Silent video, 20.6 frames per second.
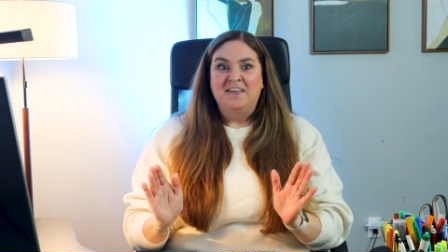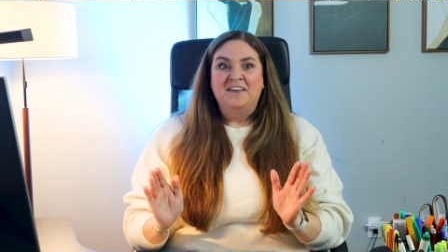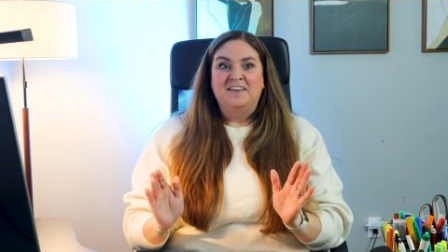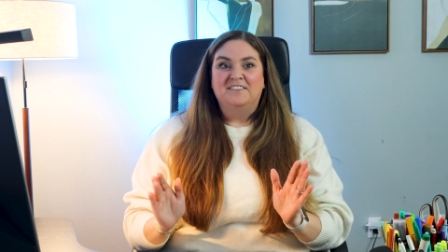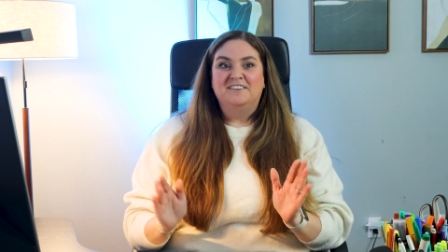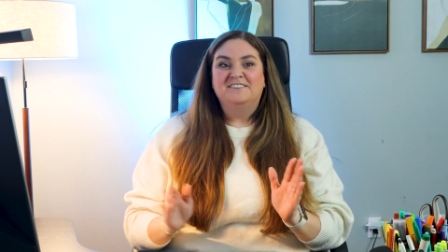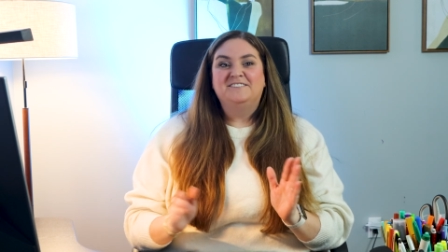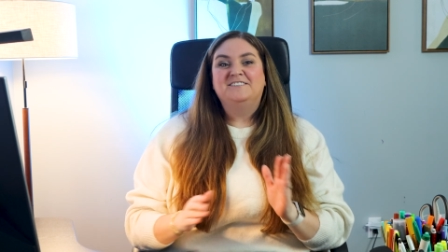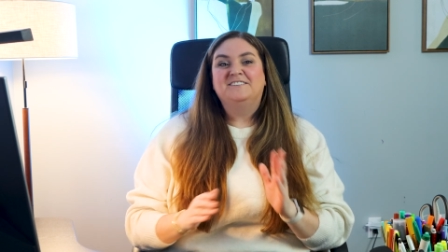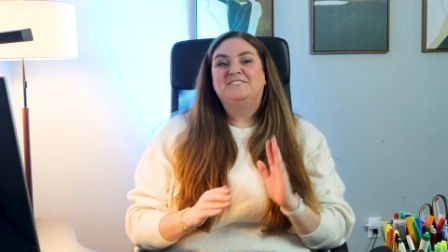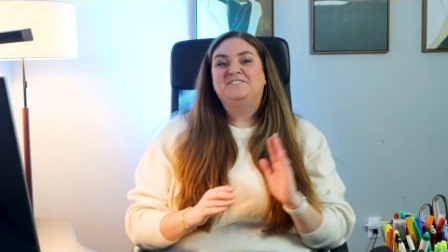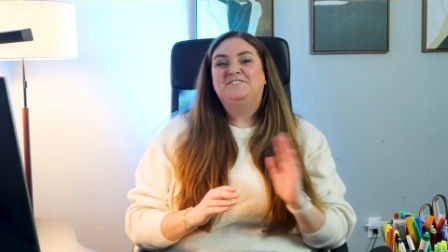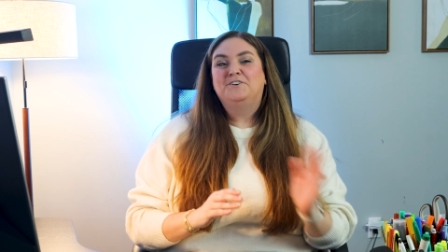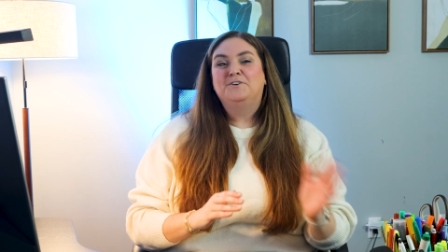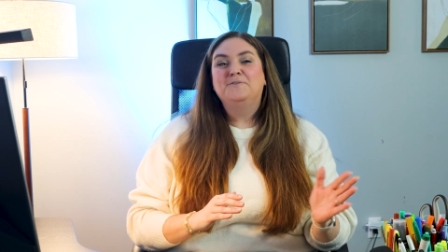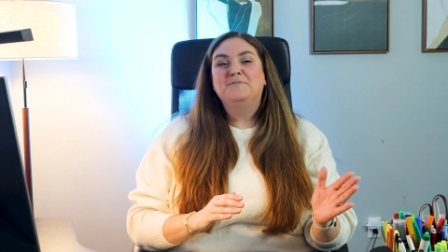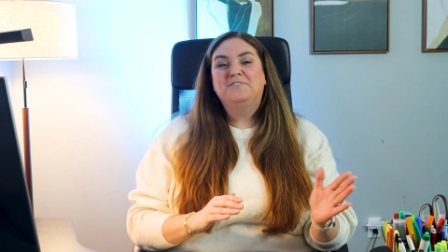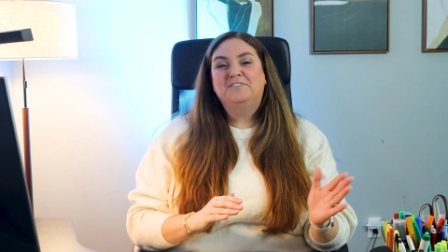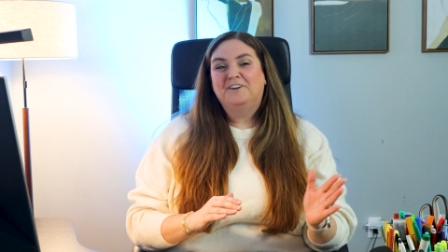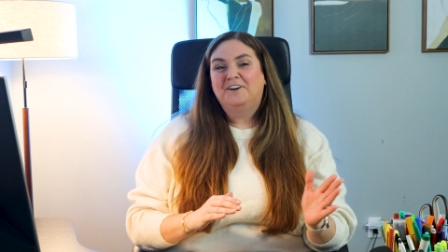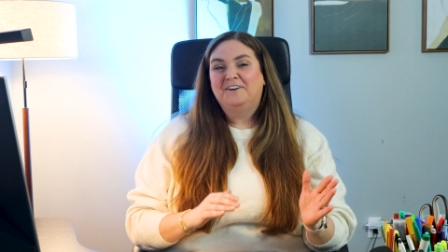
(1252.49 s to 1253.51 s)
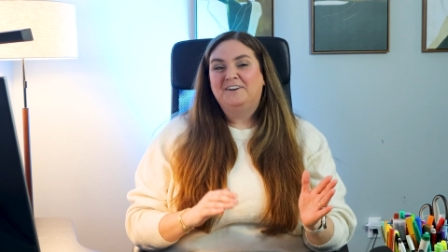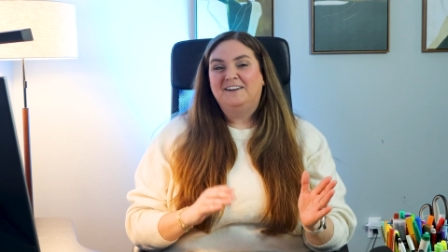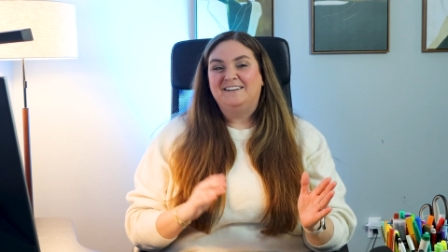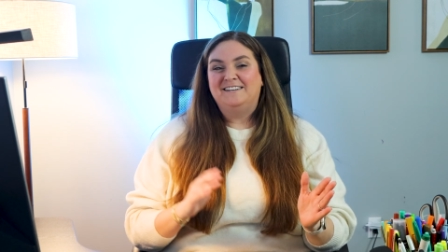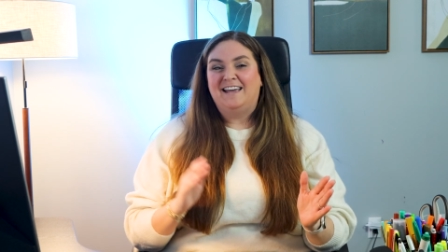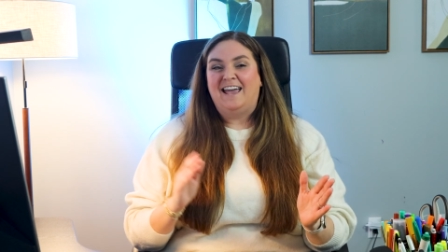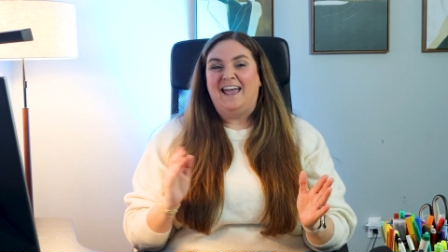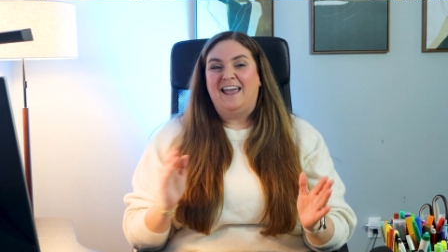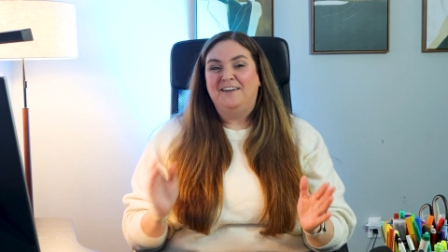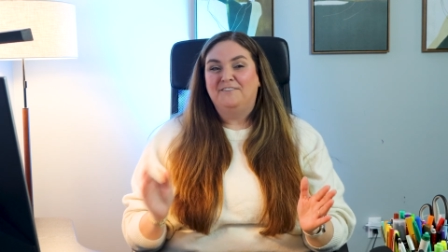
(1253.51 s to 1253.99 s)
This is 2:30
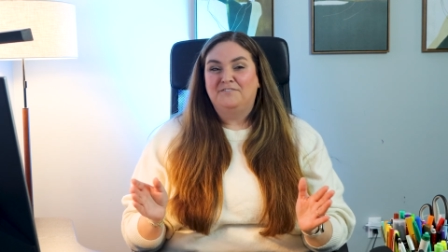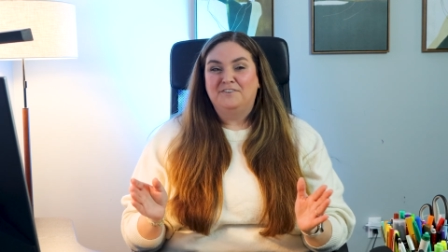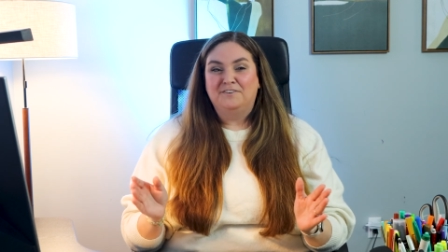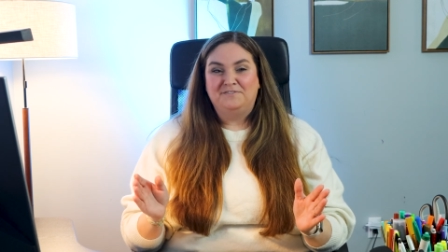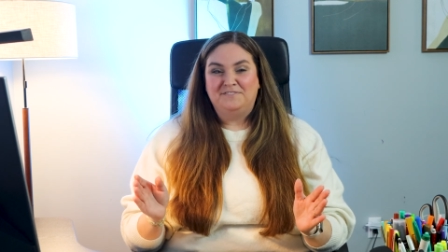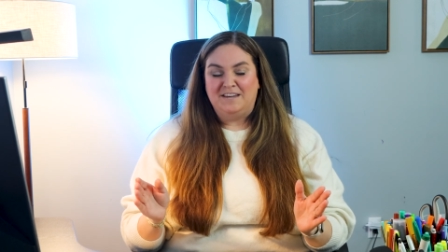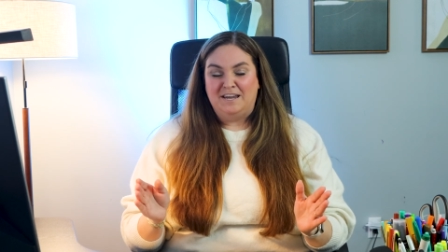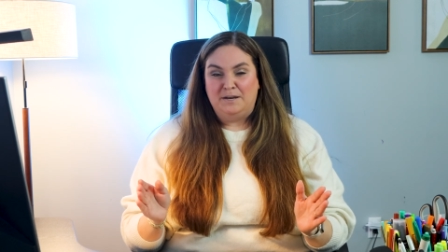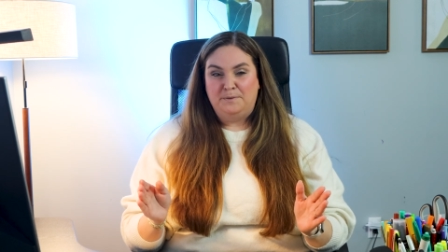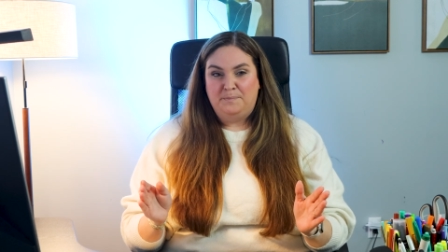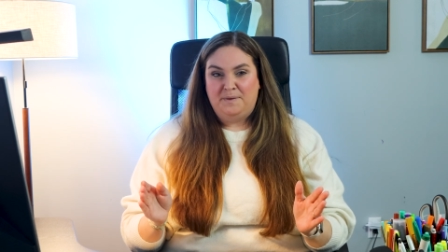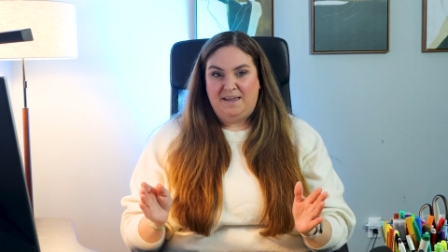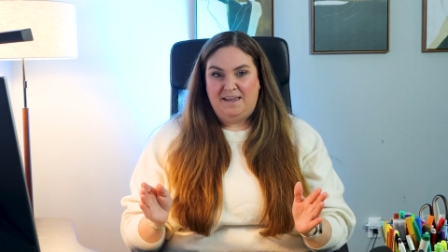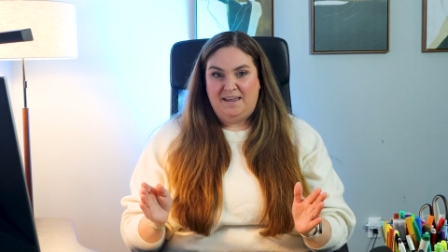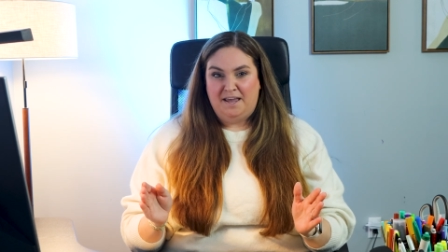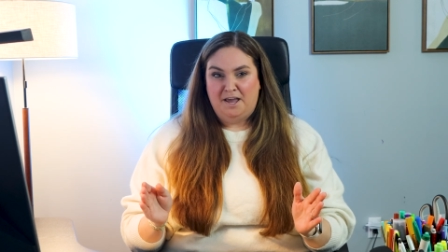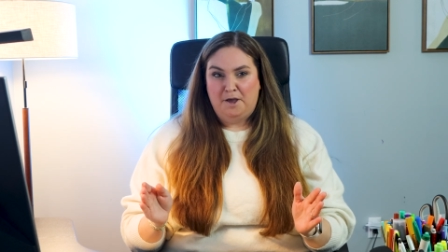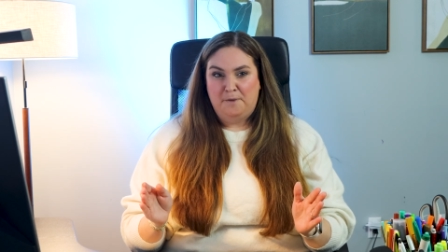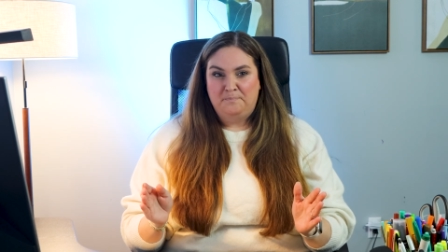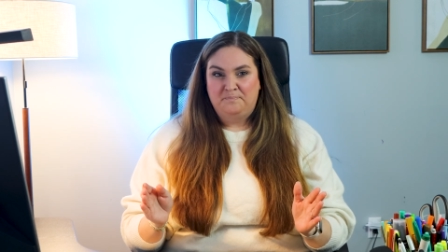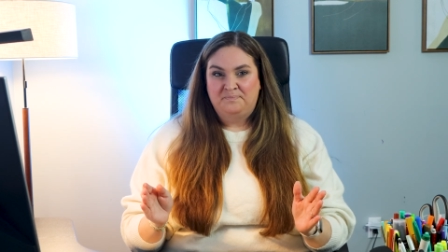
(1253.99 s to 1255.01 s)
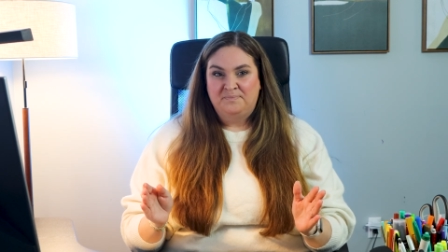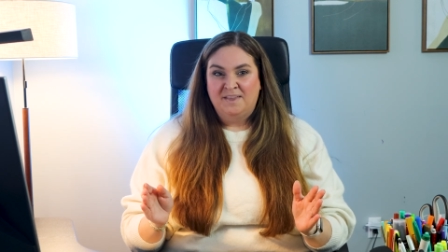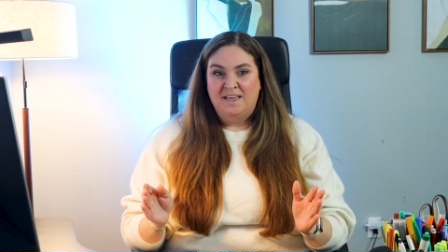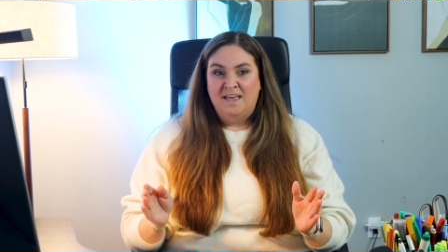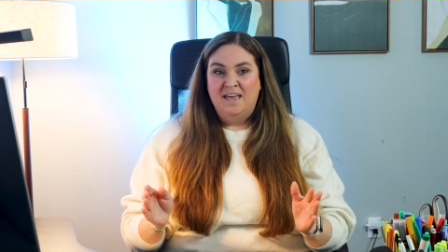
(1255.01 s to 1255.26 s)
to 8:15 p.m.